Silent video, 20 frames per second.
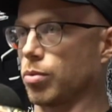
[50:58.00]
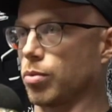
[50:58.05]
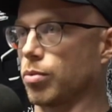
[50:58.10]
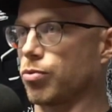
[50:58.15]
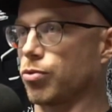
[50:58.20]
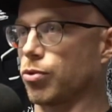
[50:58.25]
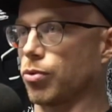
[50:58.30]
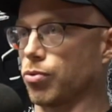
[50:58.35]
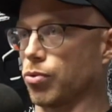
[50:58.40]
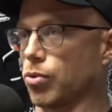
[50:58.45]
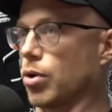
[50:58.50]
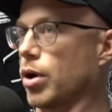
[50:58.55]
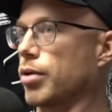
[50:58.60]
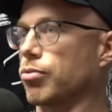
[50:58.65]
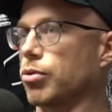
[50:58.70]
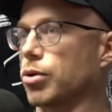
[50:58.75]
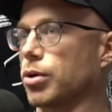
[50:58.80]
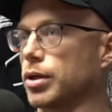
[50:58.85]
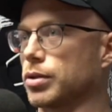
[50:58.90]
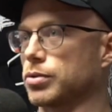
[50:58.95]

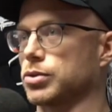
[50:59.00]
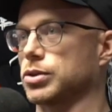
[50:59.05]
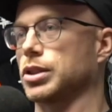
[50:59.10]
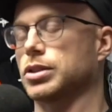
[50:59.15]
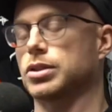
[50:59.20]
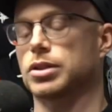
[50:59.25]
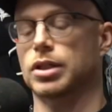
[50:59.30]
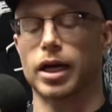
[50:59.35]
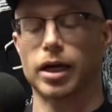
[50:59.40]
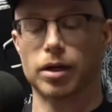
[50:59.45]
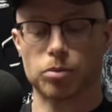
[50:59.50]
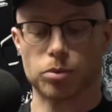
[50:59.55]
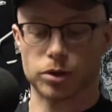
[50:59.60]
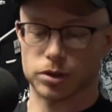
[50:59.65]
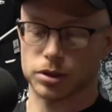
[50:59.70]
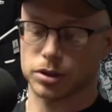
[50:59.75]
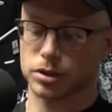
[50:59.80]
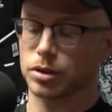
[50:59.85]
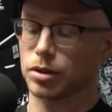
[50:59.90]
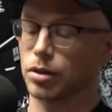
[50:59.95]
forever. It's just like we're
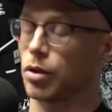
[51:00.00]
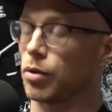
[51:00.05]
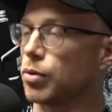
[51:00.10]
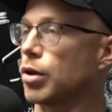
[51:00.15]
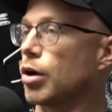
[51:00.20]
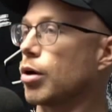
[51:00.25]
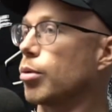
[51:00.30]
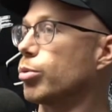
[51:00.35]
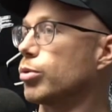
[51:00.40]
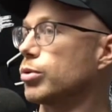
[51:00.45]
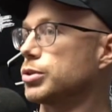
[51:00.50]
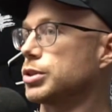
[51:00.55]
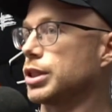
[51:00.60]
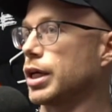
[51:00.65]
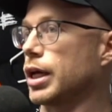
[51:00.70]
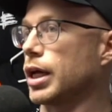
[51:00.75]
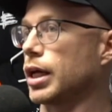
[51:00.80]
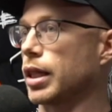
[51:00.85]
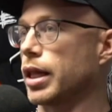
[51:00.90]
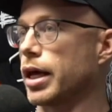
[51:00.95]
just gonna do no
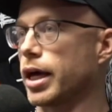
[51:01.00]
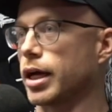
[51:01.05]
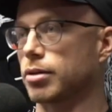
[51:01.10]
bullshit. Like